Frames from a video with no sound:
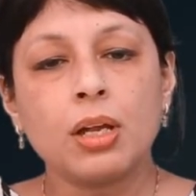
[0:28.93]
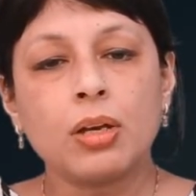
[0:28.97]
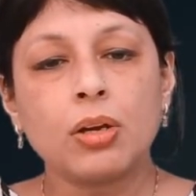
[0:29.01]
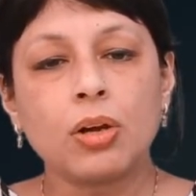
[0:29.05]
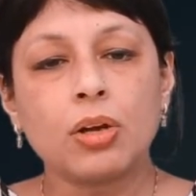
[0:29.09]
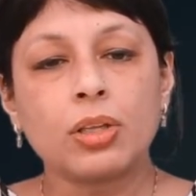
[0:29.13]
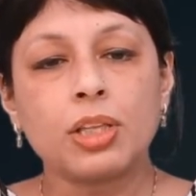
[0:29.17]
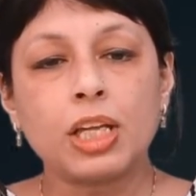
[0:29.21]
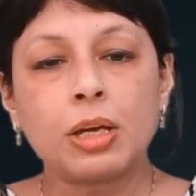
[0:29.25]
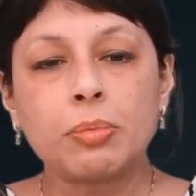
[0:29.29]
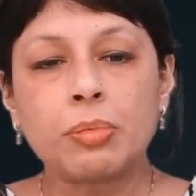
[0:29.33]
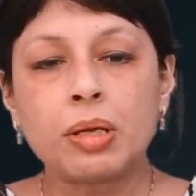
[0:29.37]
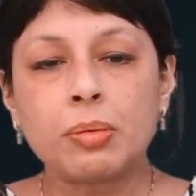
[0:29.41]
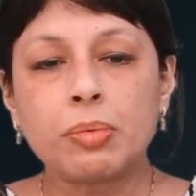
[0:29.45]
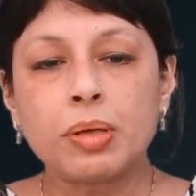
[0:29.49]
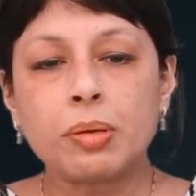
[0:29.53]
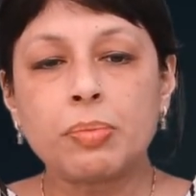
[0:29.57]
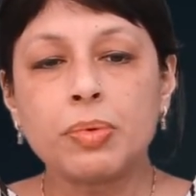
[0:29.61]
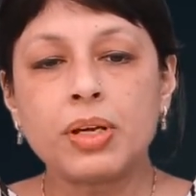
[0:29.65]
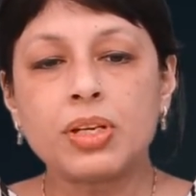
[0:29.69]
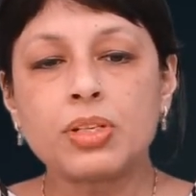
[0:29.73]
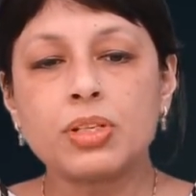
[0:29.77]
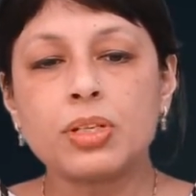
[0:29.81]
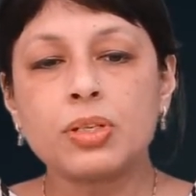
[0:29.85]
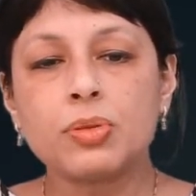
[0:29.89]
Now, there may be
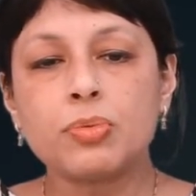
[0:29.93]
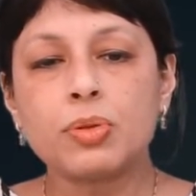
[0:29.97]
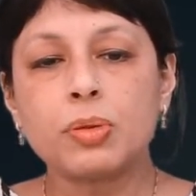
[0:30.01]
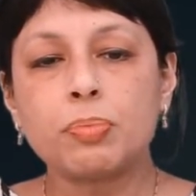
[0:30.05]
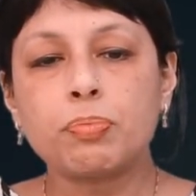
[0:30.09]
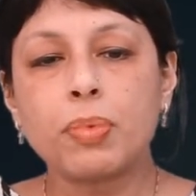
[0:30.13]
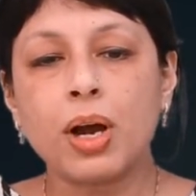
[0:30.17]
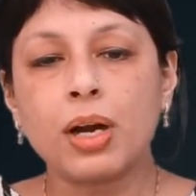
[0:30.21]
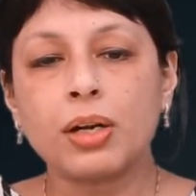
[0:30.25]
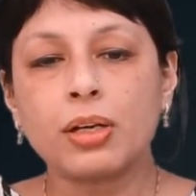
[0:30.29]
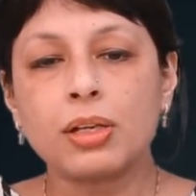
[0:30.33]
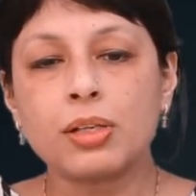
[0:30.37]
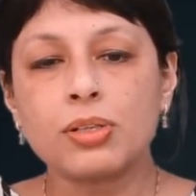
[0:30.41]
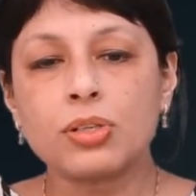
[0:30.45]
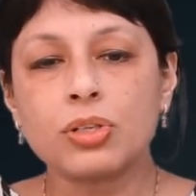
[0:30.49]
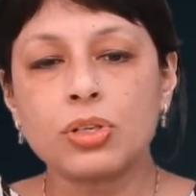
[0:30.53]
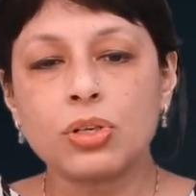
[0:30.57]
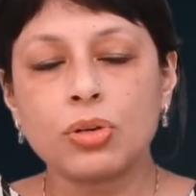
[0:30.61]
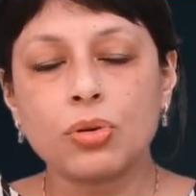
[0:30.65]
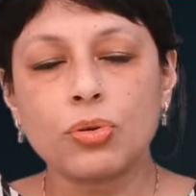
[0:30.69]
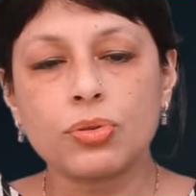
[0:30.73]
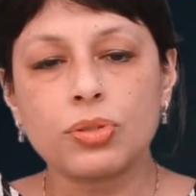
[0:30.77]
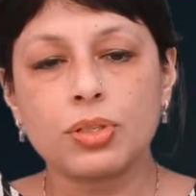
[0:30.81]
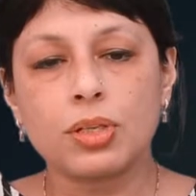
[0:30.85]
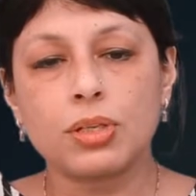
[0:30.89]
patients with punctal
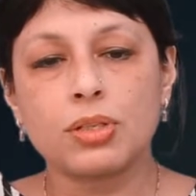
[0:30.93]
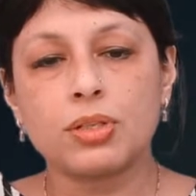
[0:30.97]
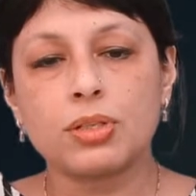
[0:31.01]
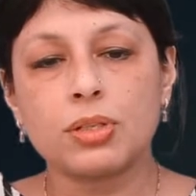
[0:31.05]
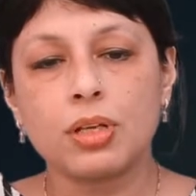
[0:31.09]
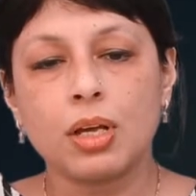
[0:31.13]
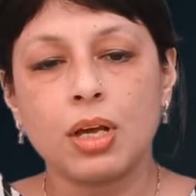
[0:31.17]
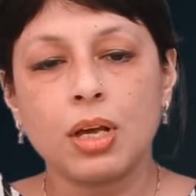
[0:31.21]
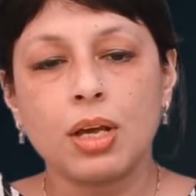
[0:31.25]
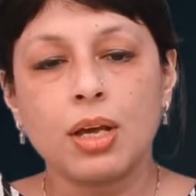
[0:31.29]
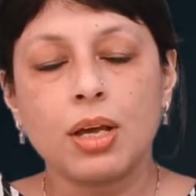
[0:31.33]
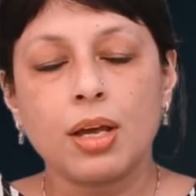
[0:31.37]
stenosis.